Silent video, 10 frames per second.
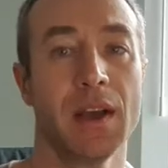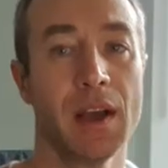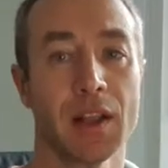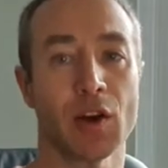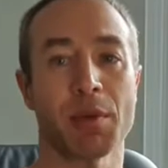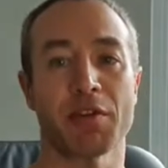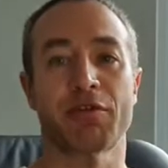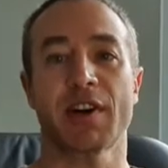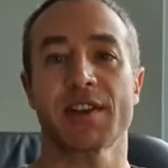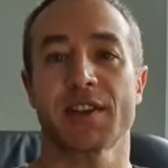Hello my
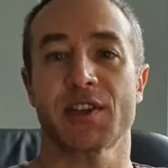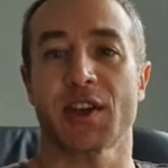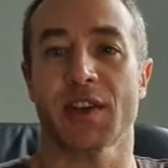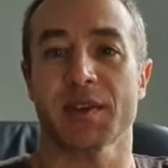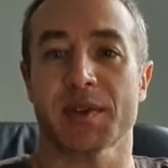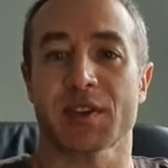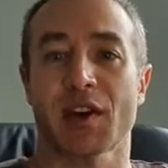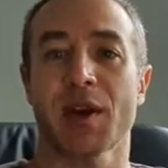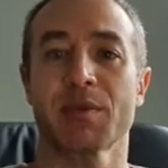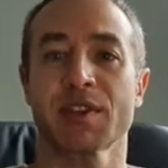friends and channel
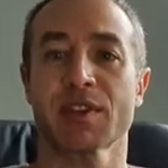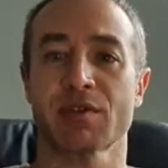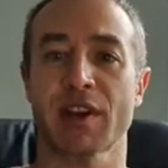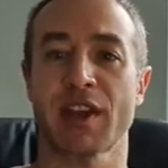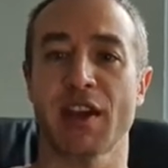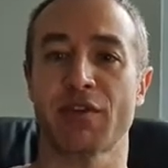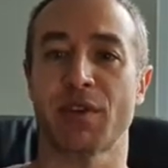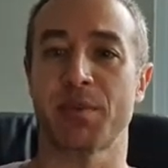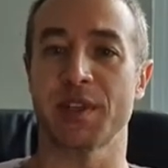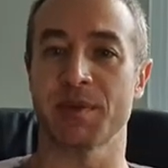subscribers, Greg here
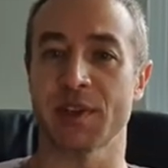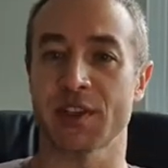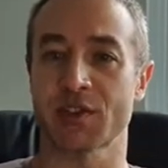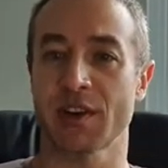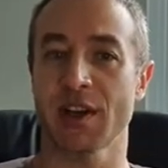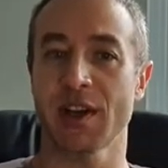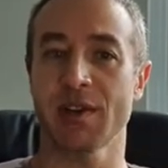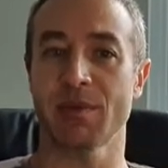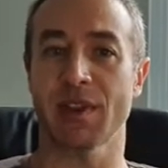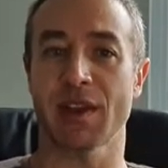from Brisbane, Australia
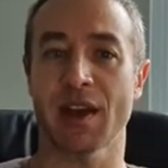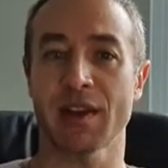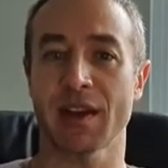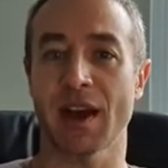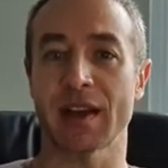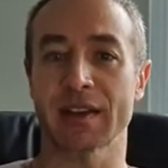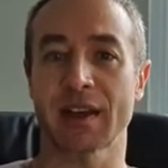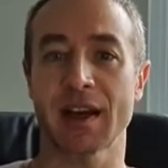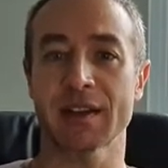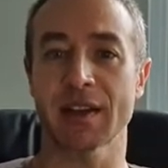with another
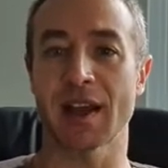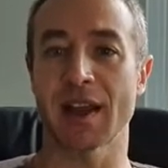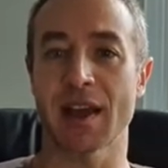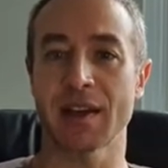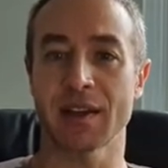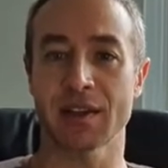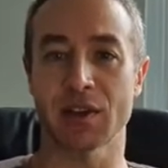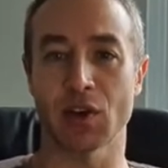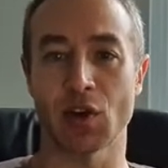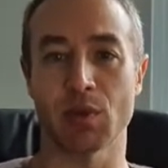uncut, unedited,
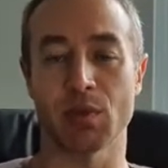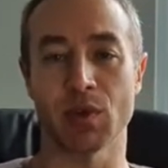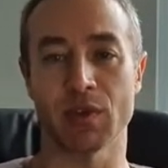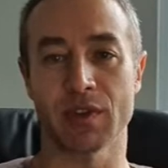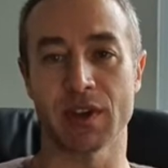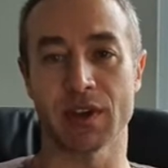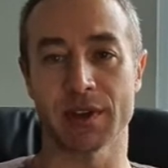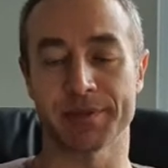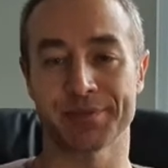no bull video.